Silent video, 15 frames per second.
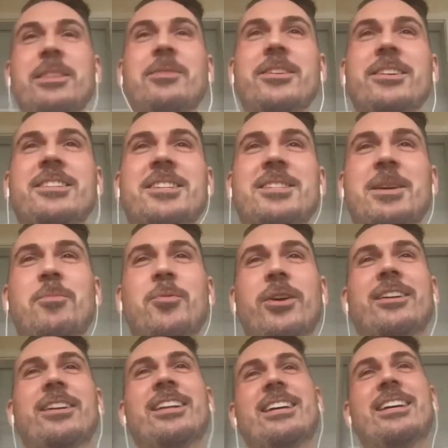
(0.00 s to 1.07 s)
they were into some
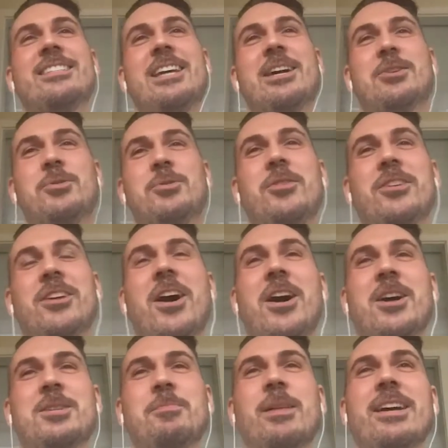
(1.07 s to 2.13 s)
weird like sexual
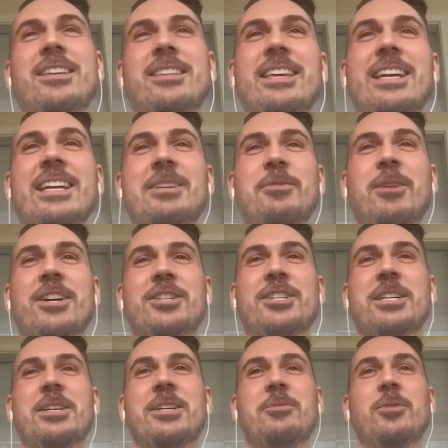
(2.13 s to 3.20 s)
cosplay thing where
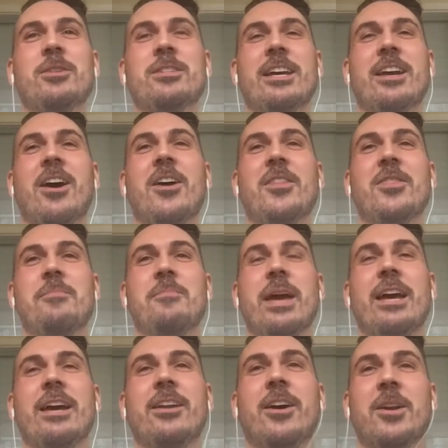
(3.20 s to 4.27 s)
she was like on the
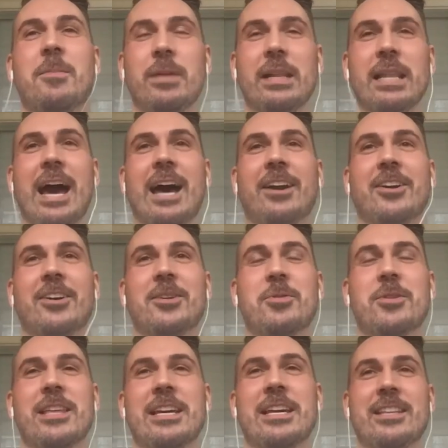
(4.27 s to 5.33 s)
bed on a platter
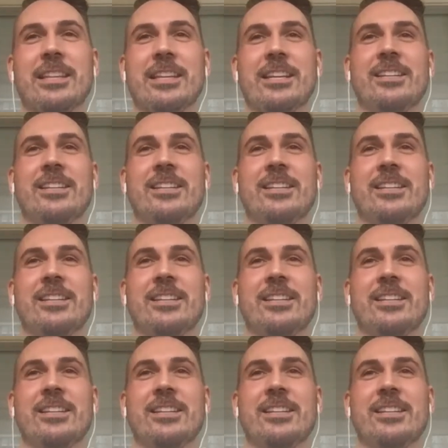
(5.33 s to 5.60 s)
with like gobble,